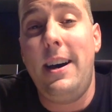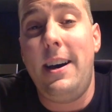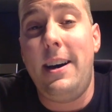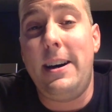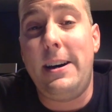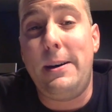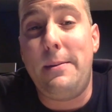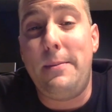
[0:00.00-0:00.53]

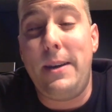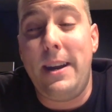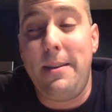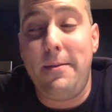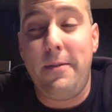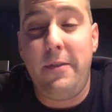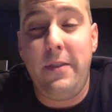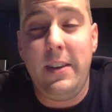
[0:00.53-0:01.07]
And
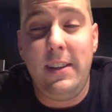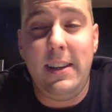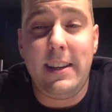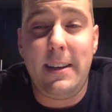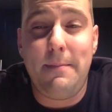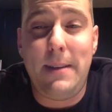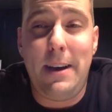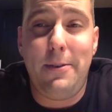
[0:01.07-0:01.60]
I feel
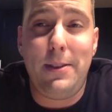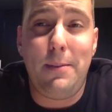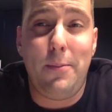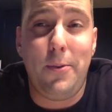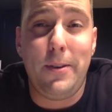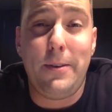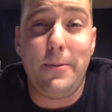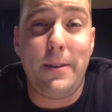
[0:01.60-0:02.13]
like I'm now at the
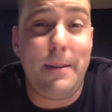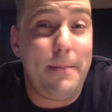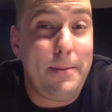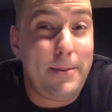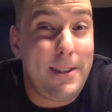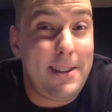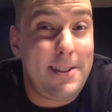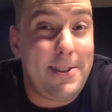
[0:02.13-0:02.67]
point where I'm
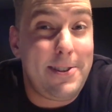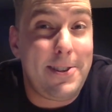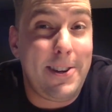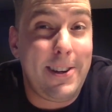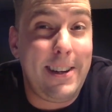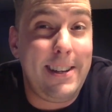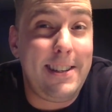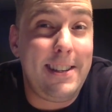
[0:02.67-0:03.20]
able to start
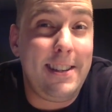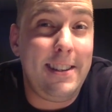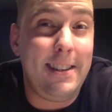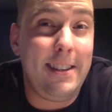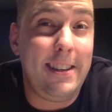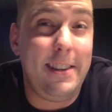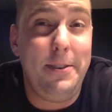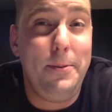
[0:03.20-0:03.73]
talking
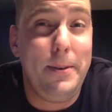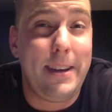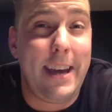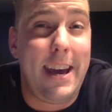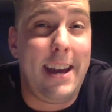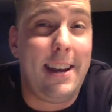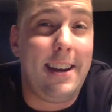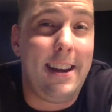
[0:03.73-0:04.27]
to you
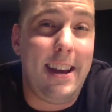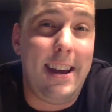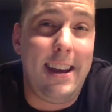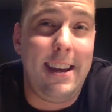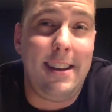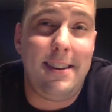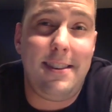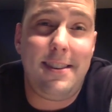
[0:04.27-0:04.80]
again
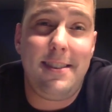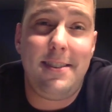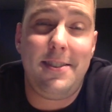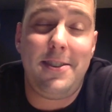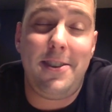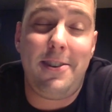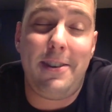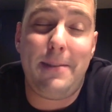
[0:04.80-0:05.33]
and
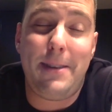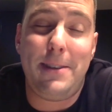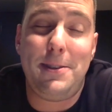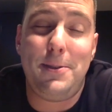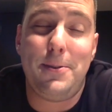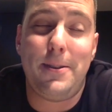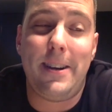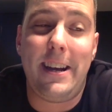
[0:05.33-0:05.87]
sharing my
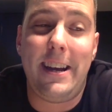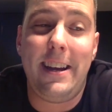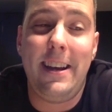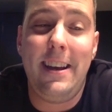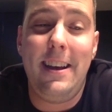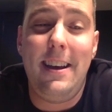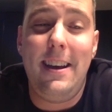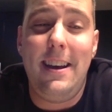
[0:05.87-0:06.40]

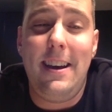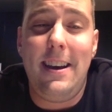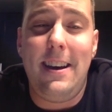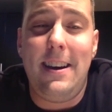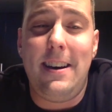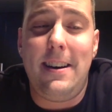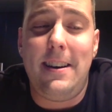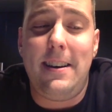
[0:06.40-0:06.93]
story.
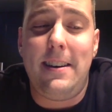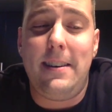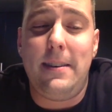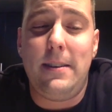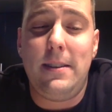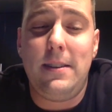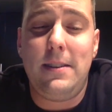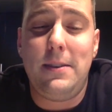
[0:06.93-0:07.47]

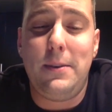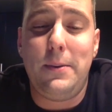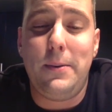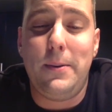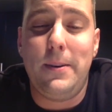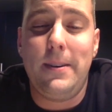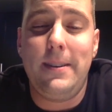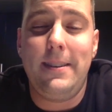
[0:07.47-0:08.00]

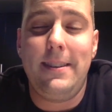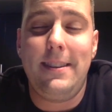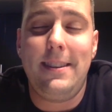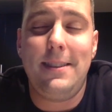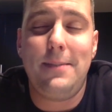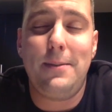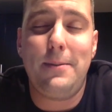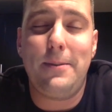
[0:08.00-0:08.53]
So
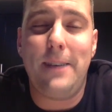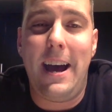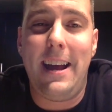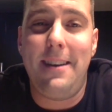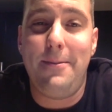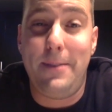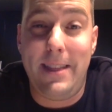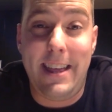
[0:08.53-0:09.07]
that's where we're
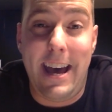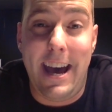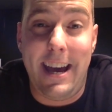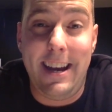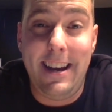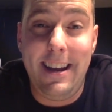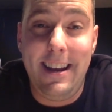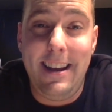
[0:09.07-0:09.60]
at with
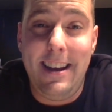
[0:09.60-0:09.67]
that.